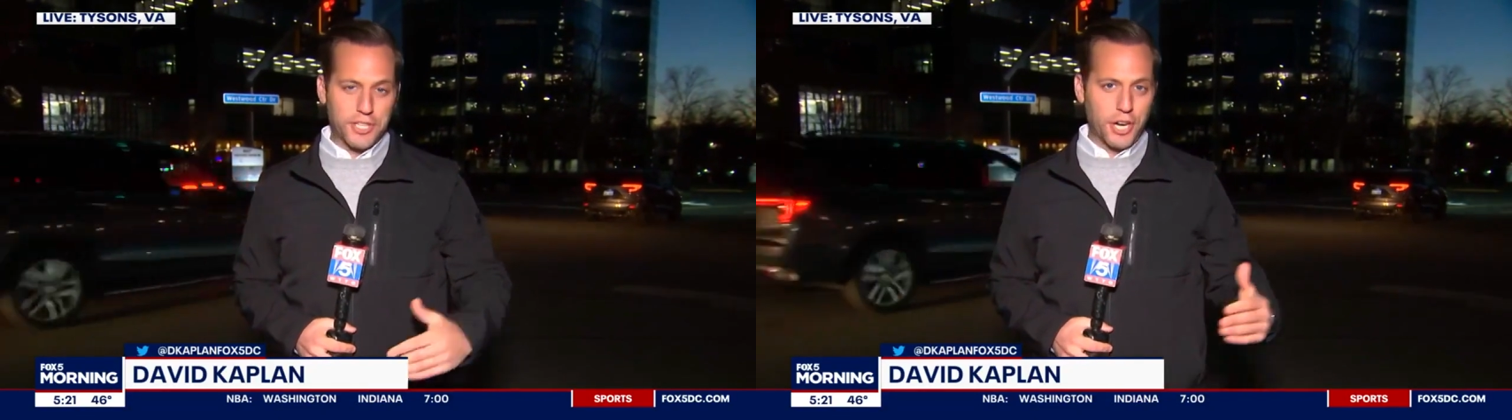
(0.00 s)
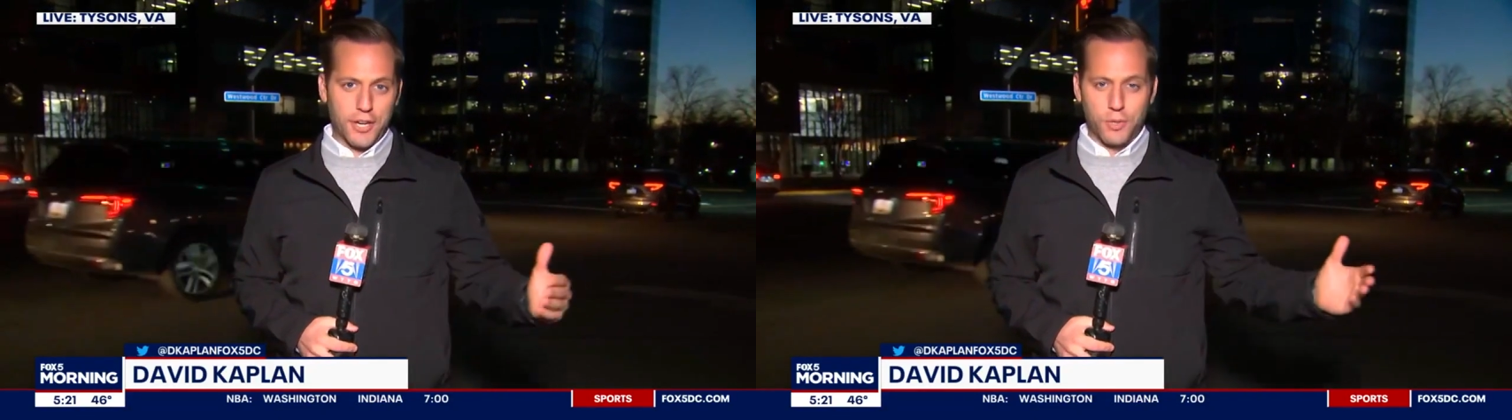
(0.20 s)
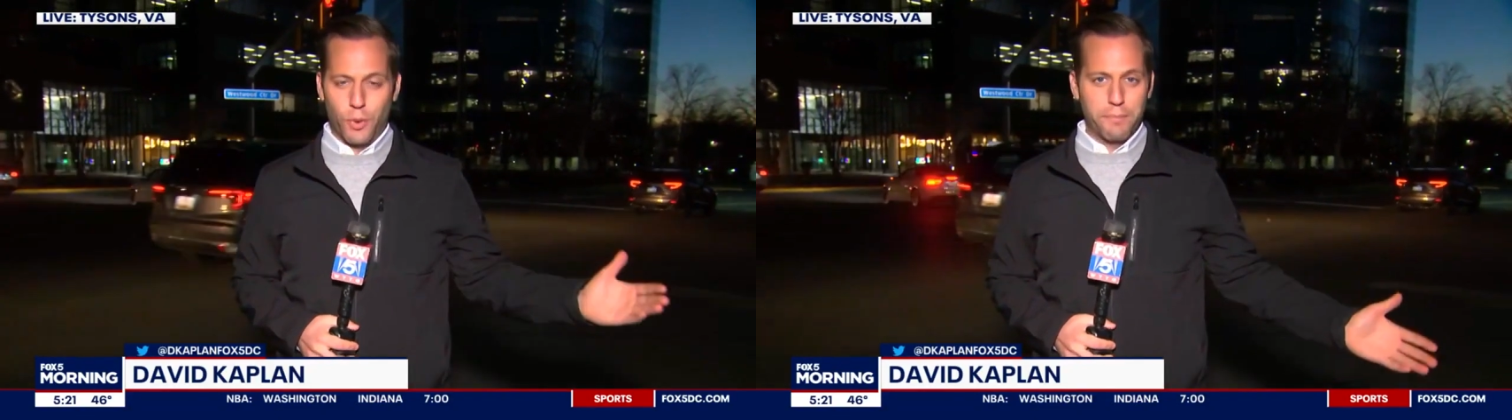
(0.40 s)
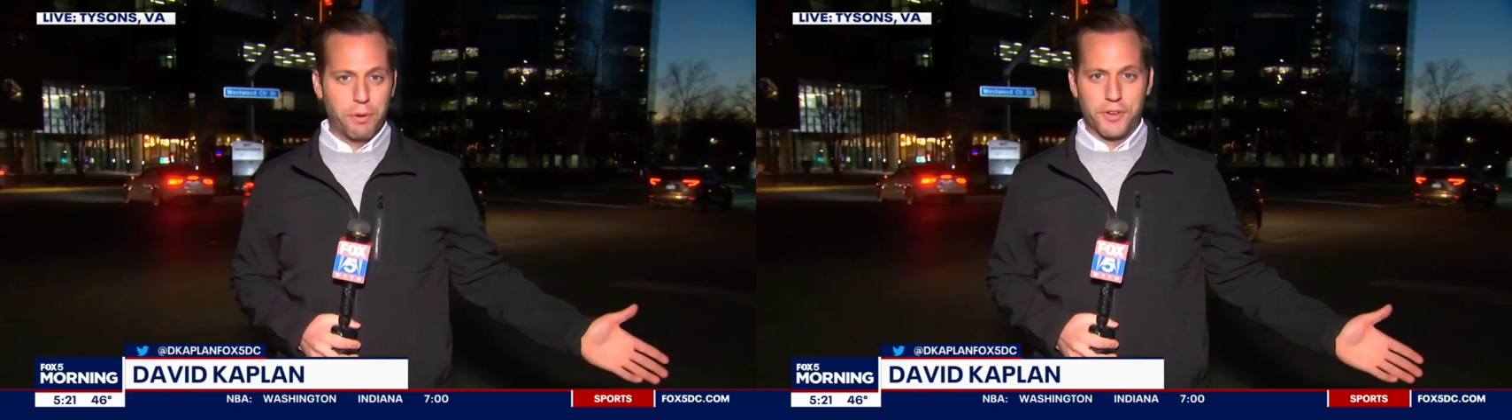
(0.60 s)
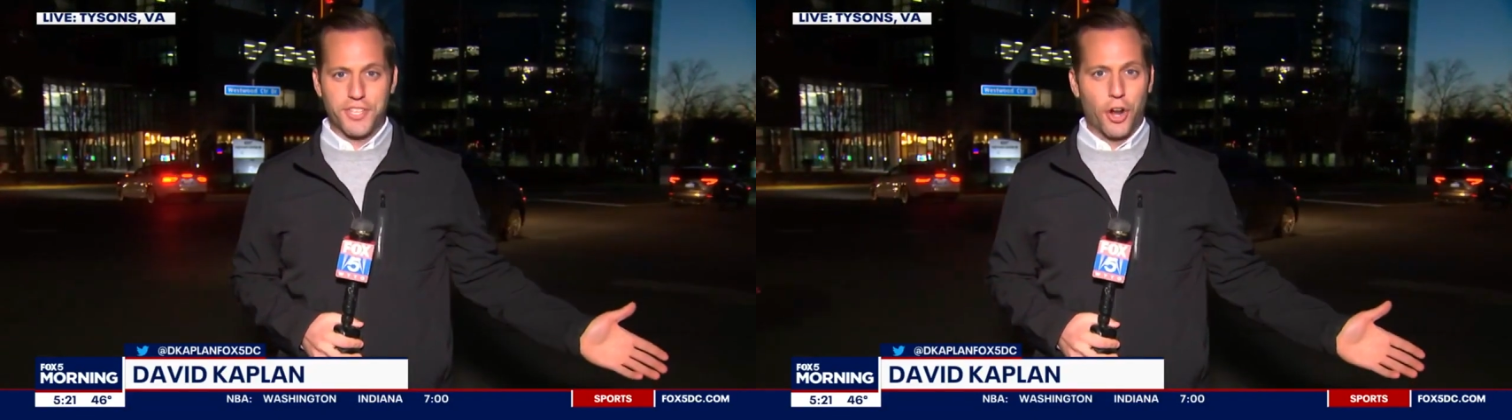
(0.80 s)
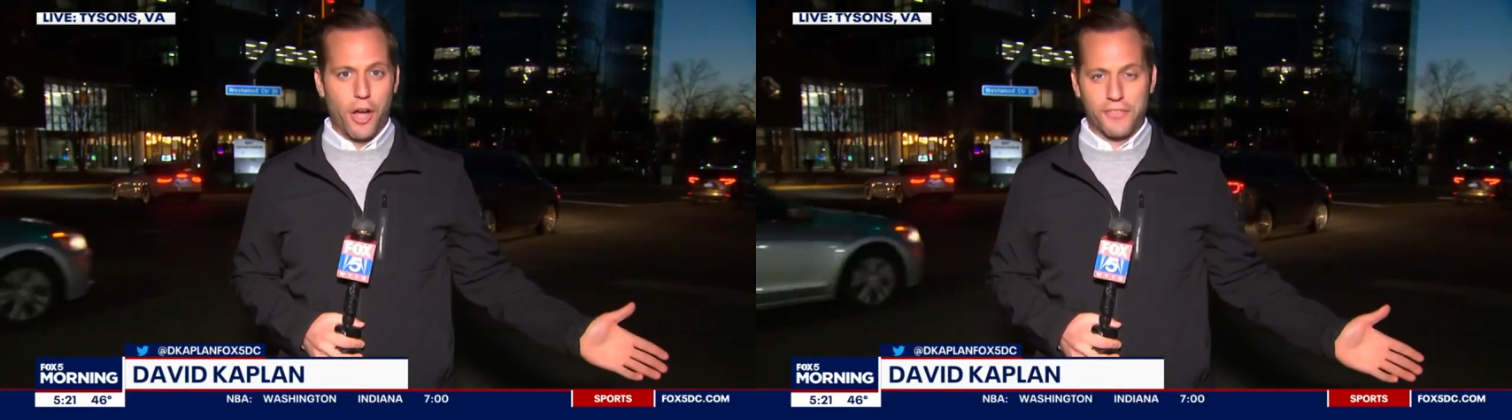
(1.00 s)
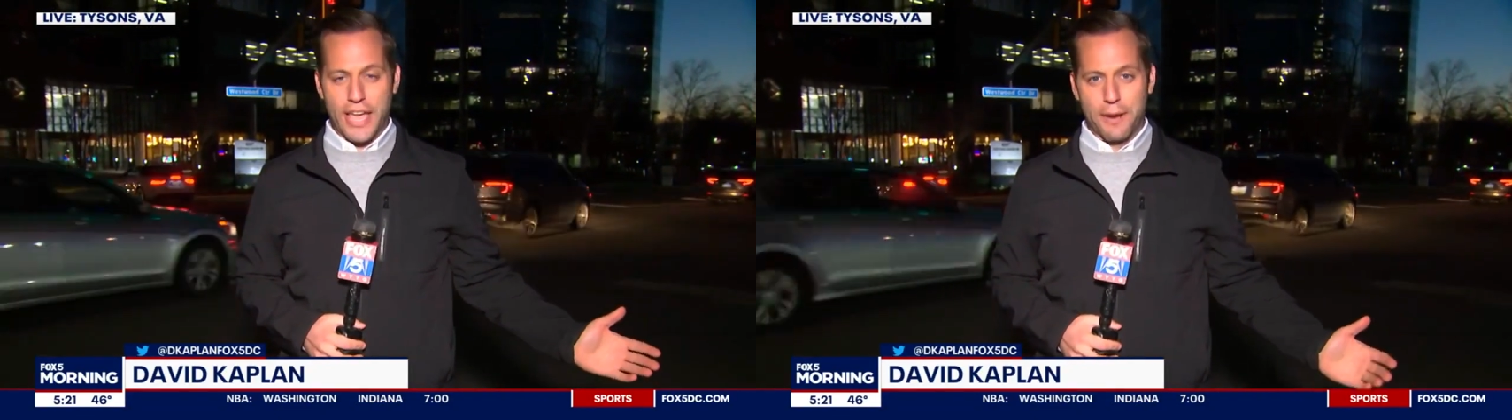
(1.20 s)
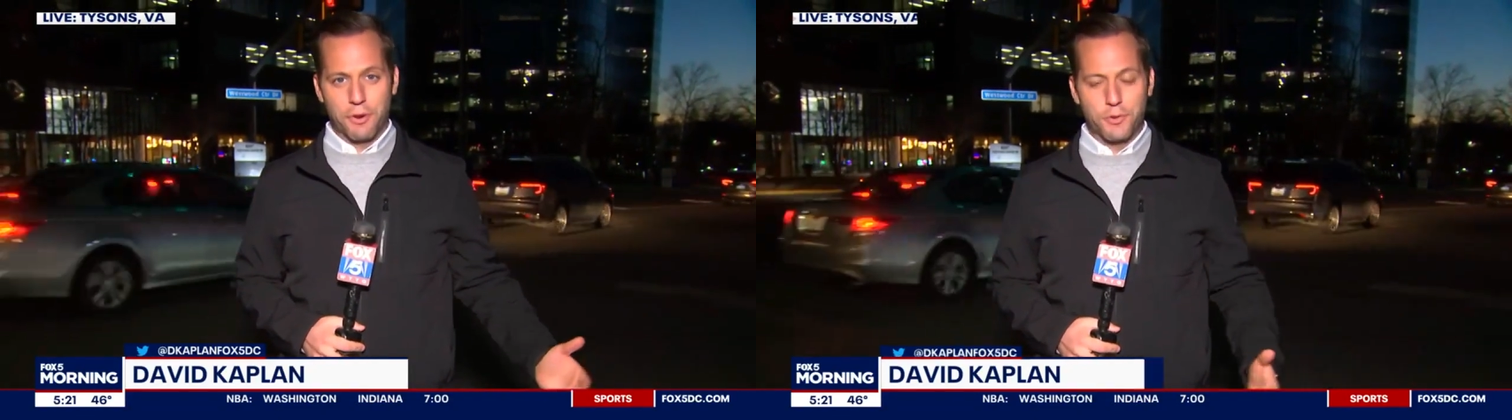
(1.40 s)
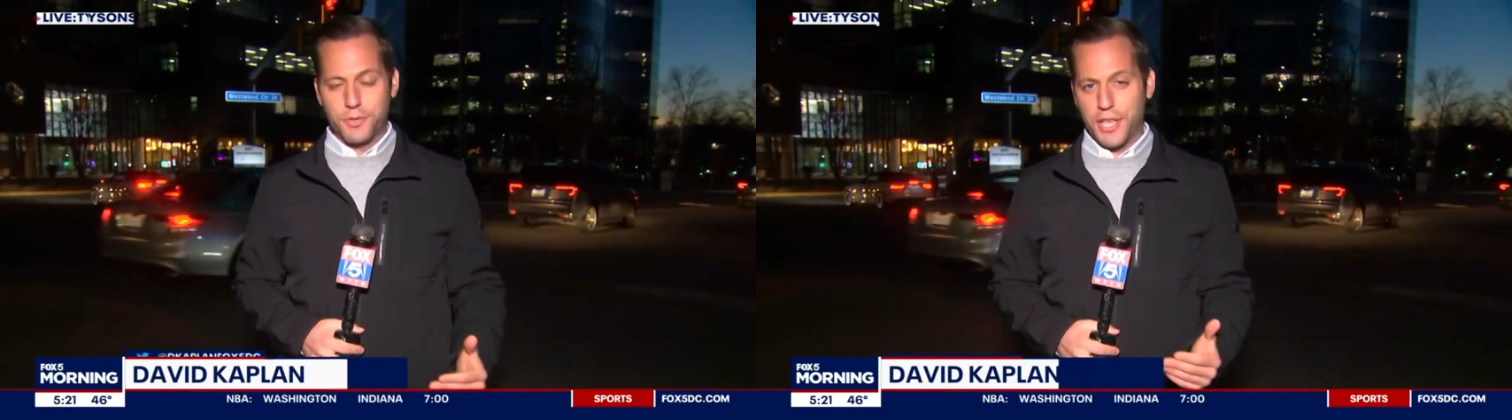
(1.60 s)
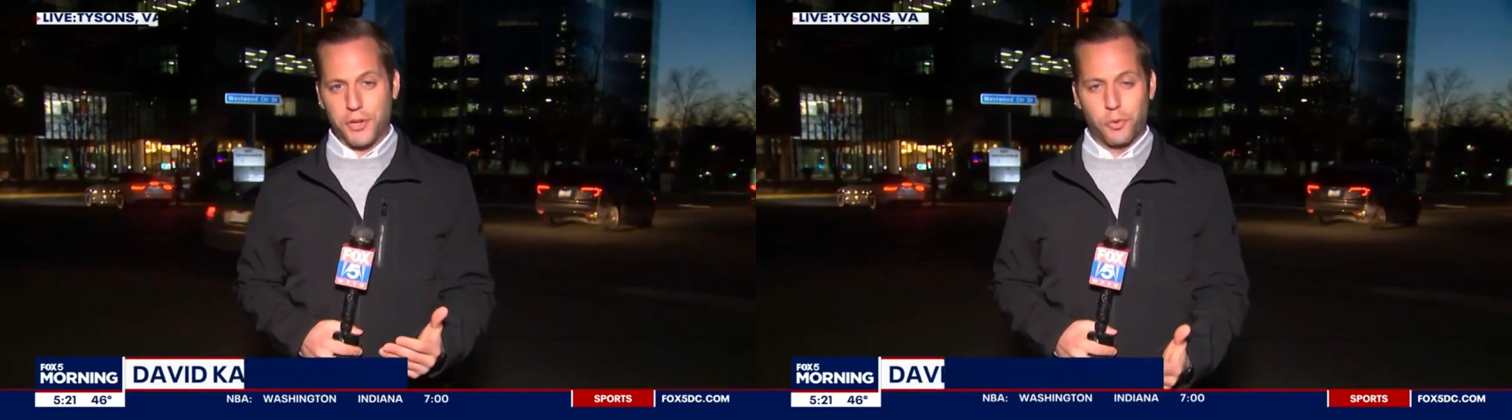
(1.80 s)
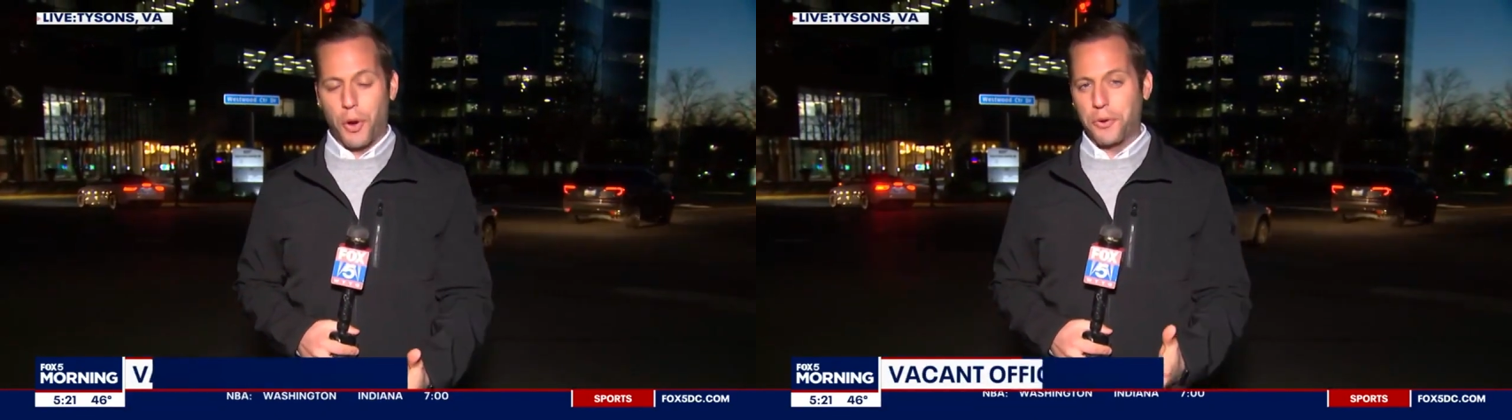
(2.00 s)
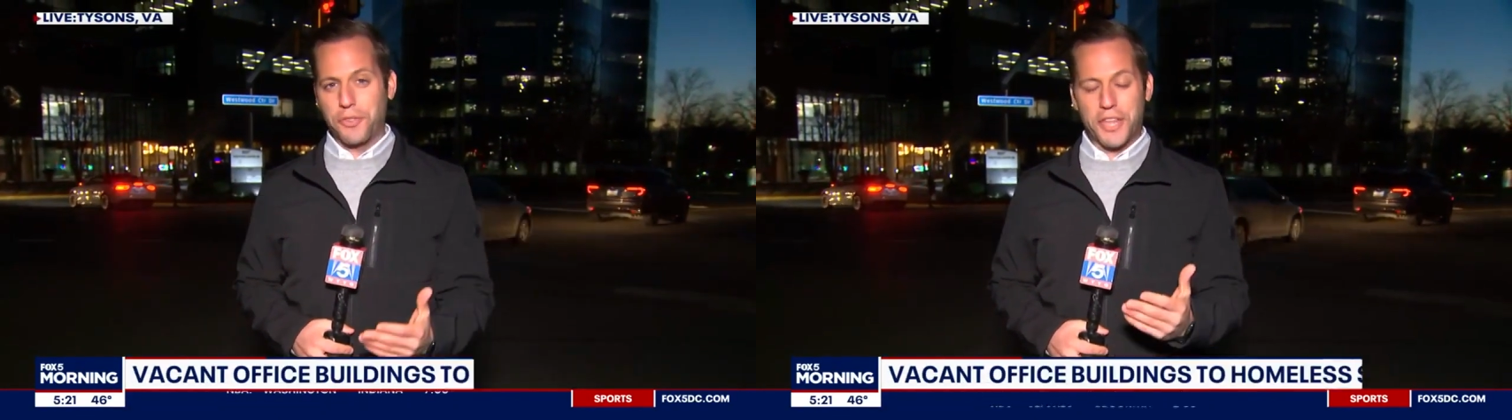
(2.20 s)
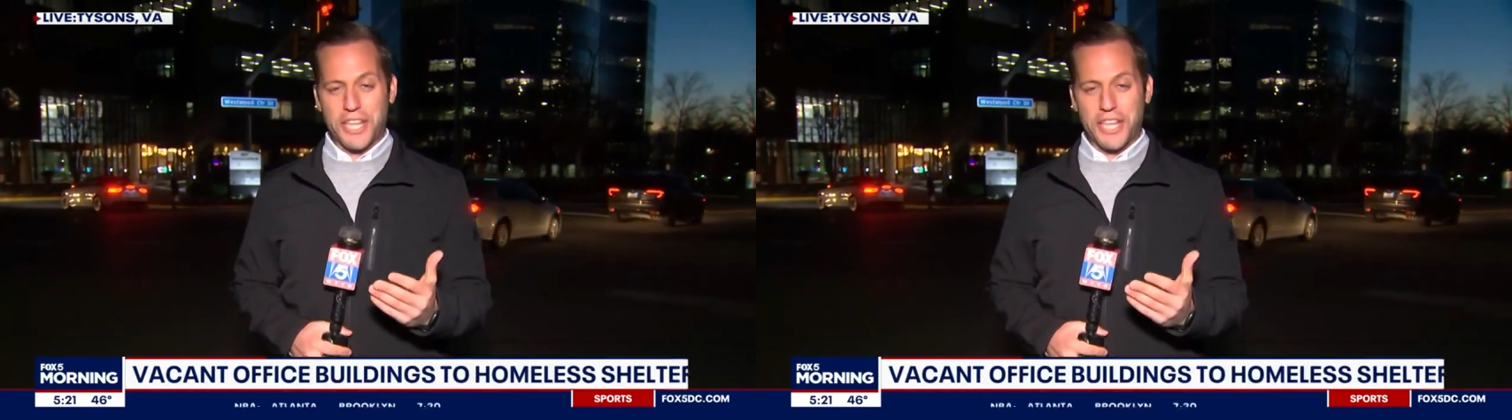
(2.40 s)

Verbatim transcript: We talked to one person off camera who said, quote,